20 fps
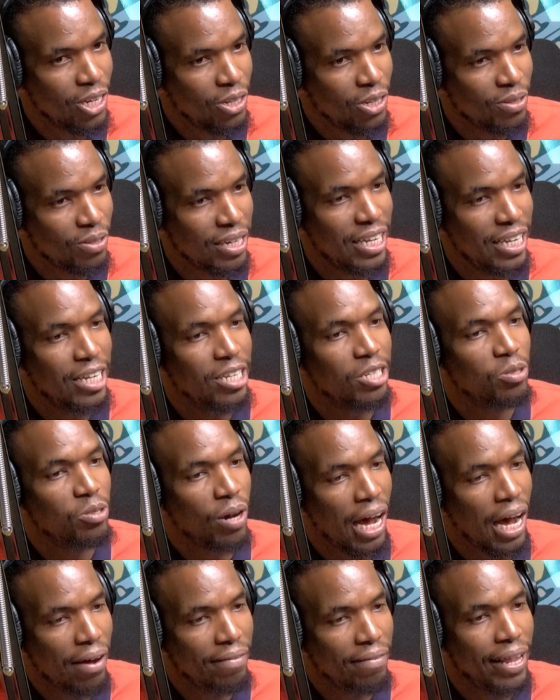Okay. So the idea to
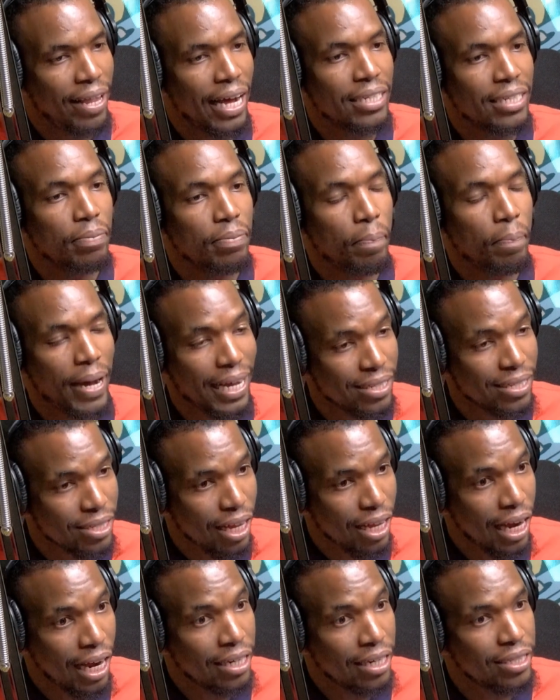have that
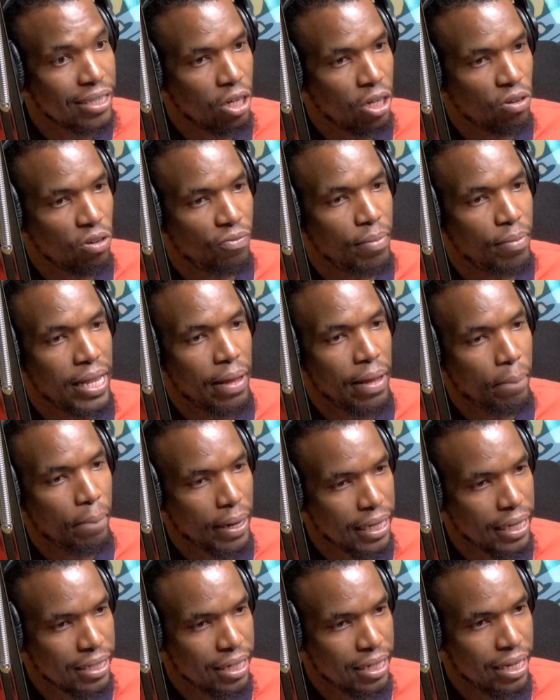passed and signed off by the
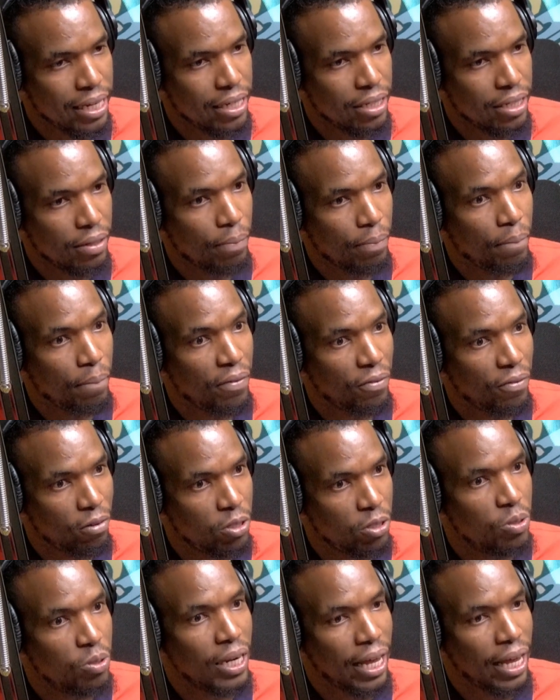president mm -hmm.
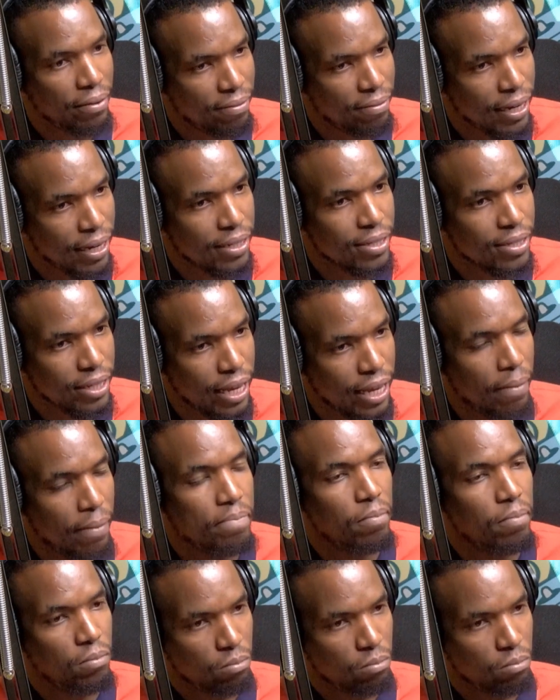before July 1st. Yeah.